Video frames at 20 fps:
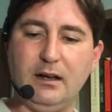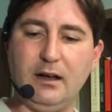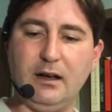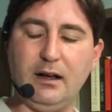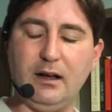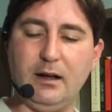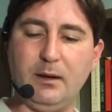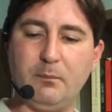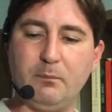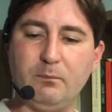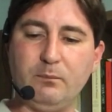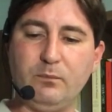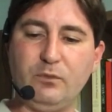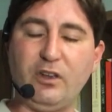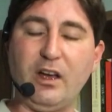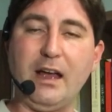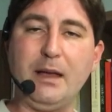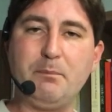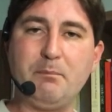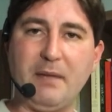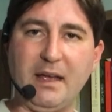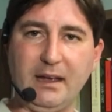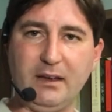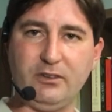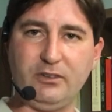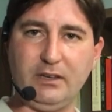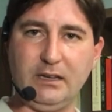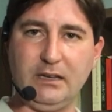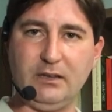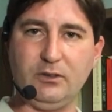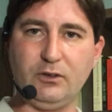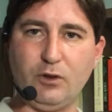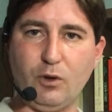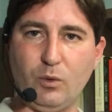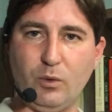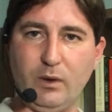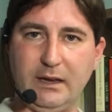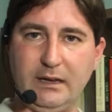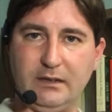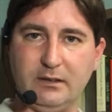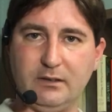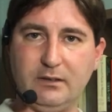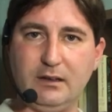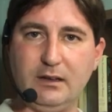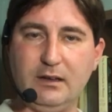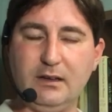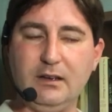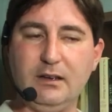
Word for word: um, Time magazine coined